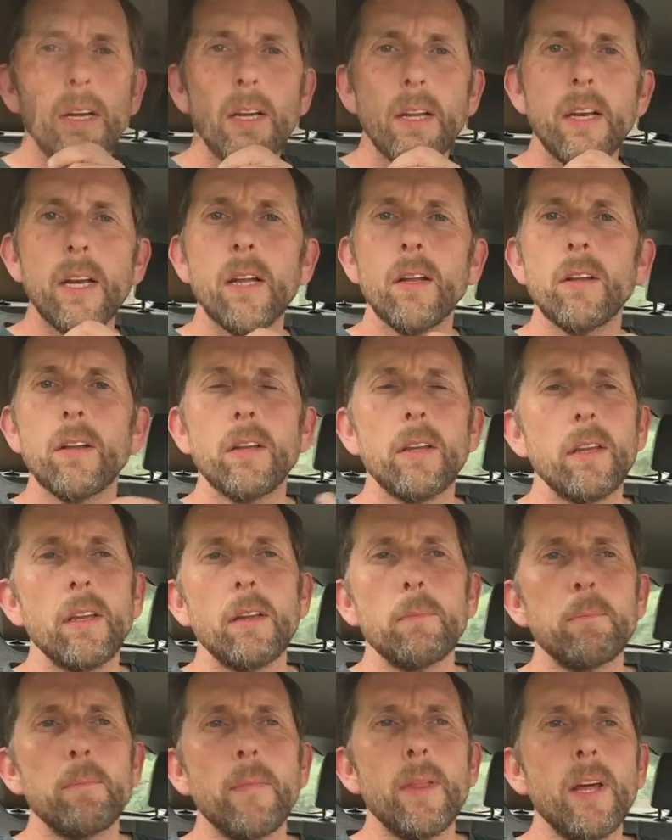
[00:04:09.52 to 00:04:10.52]
Now,
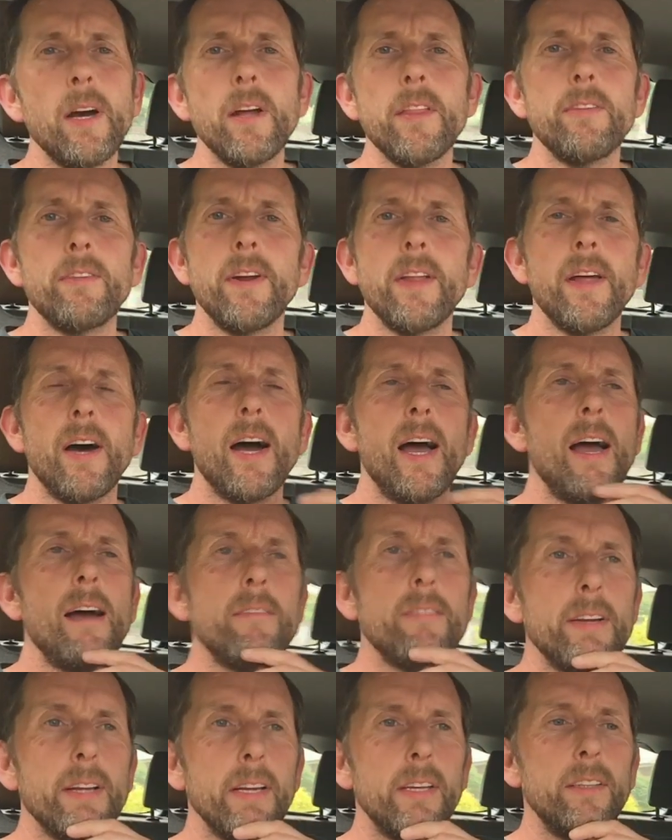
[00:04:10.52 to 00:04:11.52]
the i3 that I
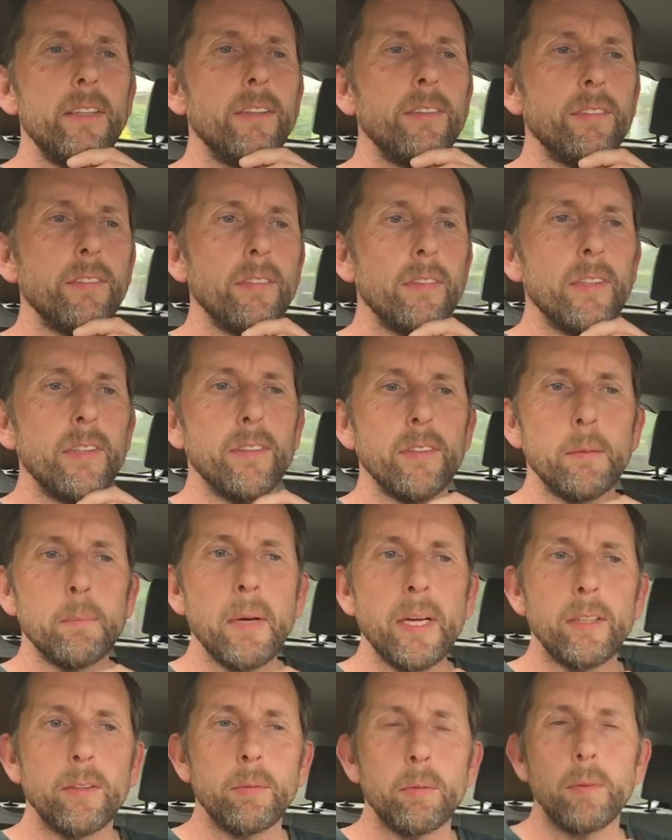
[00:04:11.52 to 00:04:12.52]
have here isn't the
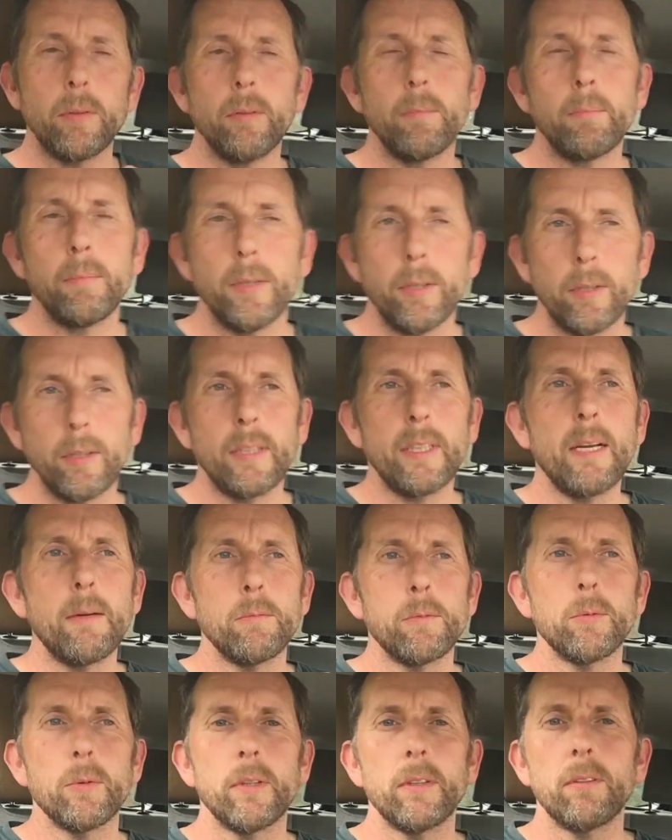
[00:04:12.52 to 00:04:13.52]
base model. It
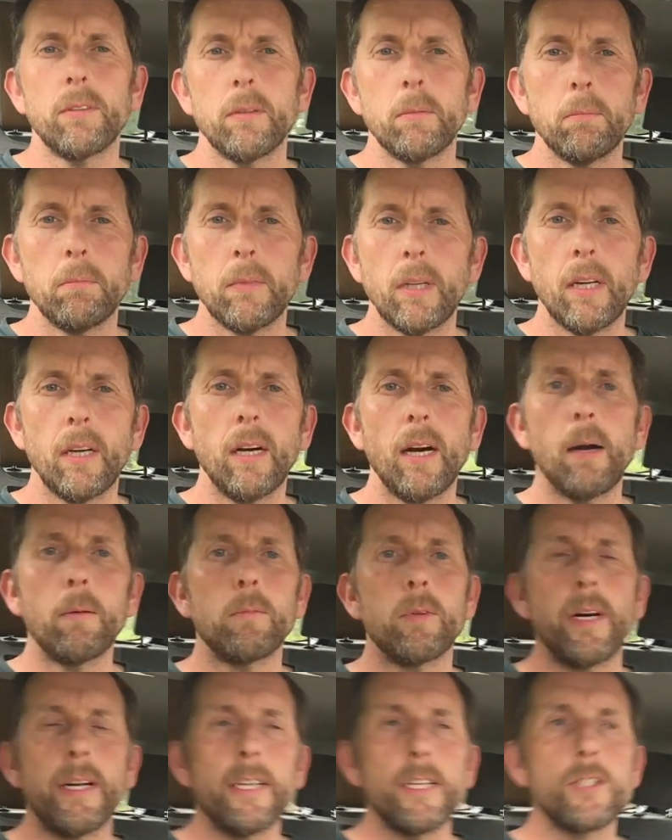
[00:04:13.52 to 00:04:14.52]
comes with some
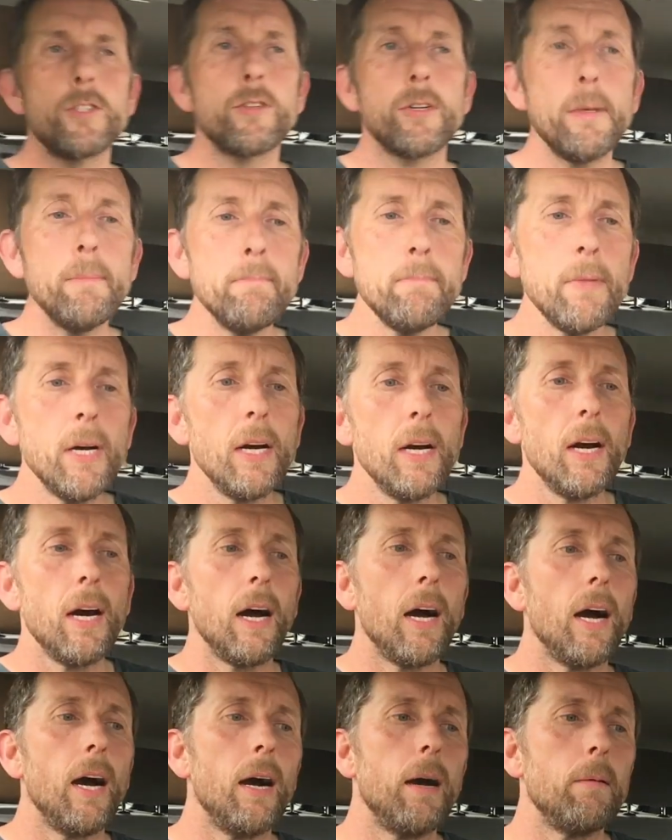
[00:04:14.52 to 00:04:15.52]
upgraded trim,
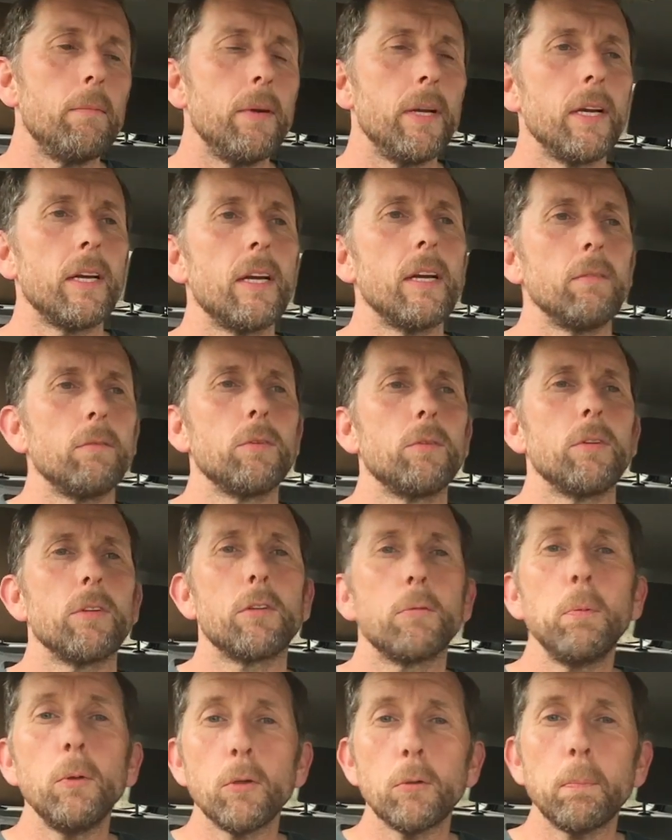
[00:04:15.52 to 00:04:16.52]
it comes with a
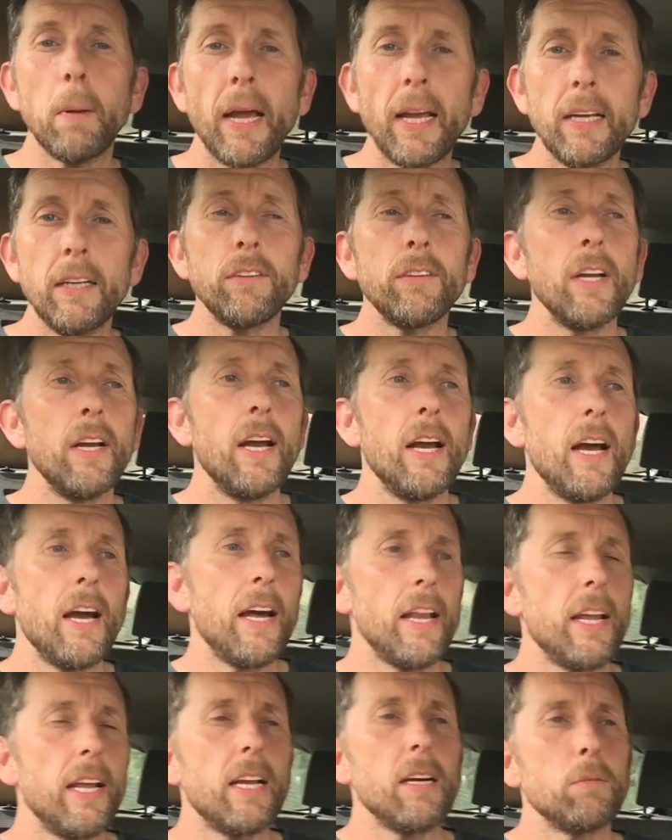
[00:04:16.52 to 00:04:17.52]
sports package,
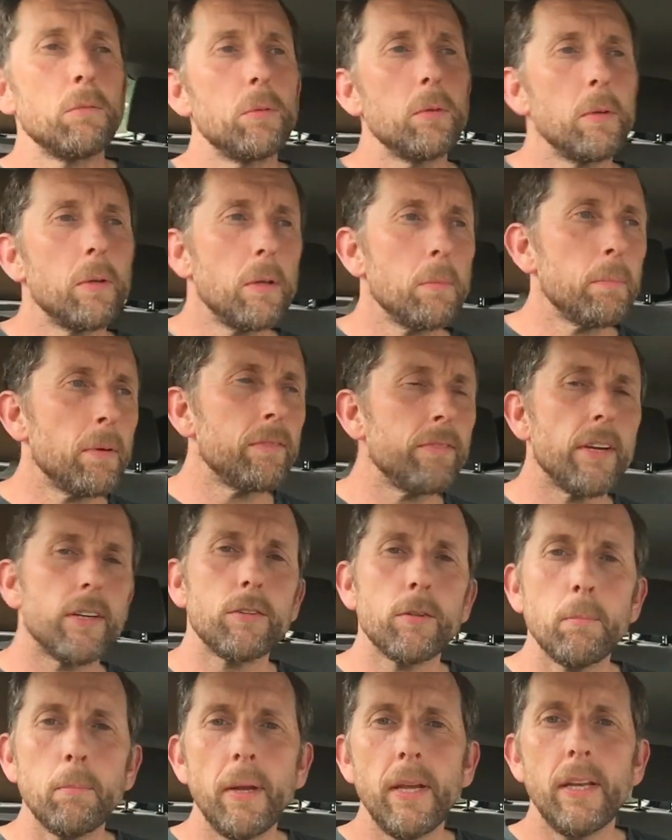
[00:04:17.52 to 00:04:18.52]
and it comes with the
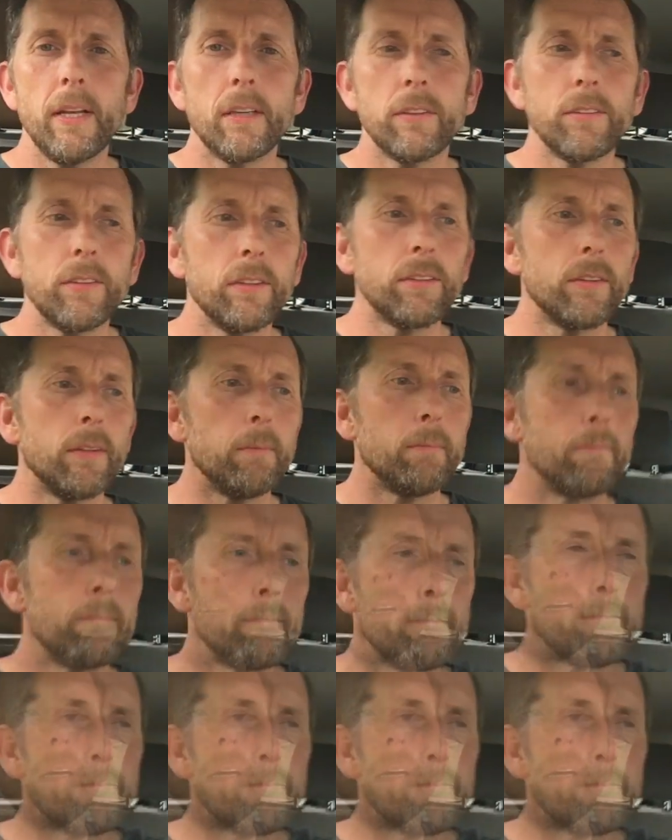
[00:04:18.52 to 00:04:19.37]
professional media system.